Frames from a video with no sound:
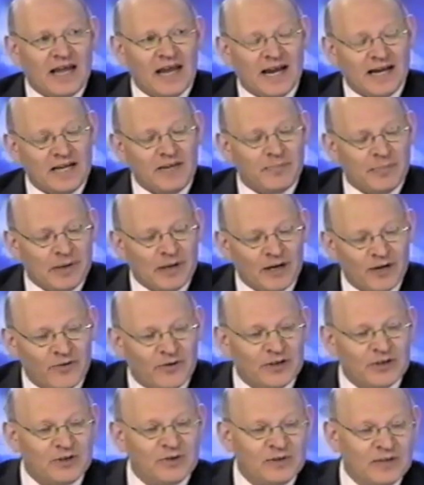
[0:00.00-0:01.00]
any
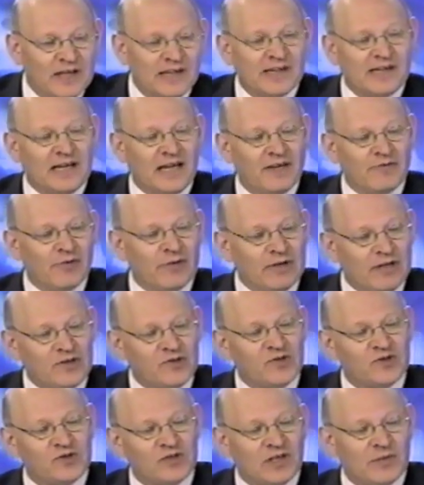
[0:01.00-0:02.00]
parent who doesn't have a
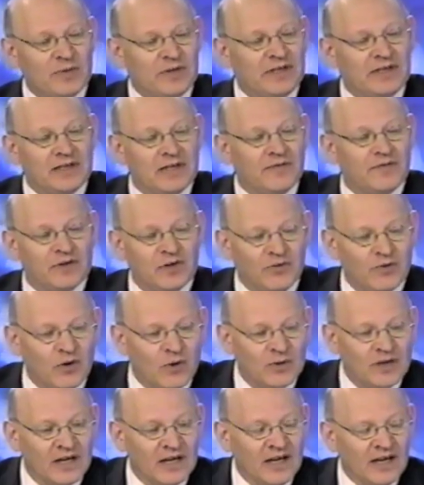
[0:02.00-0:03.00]
relationship with an
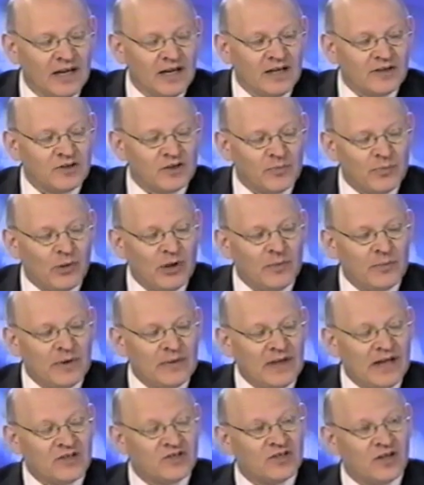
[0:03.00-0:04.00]
11-year-old to the point where
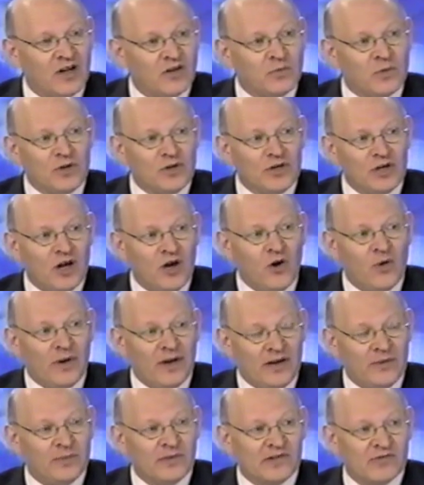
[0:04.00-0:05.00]
that child would know
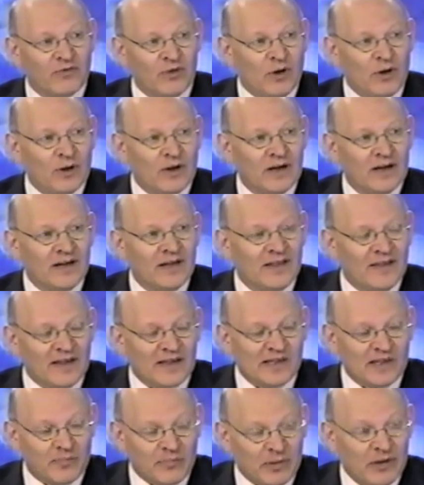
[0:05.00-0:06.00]
it was wrong,
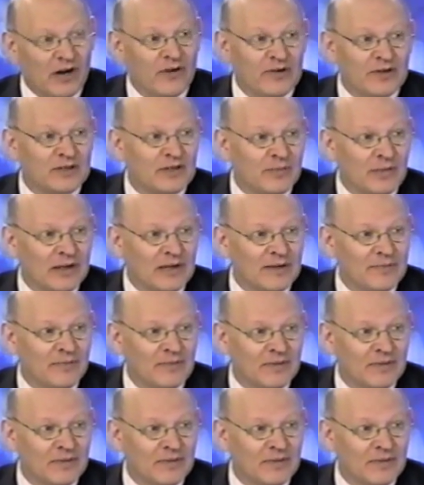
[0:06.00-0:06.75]
that's the parent to blame.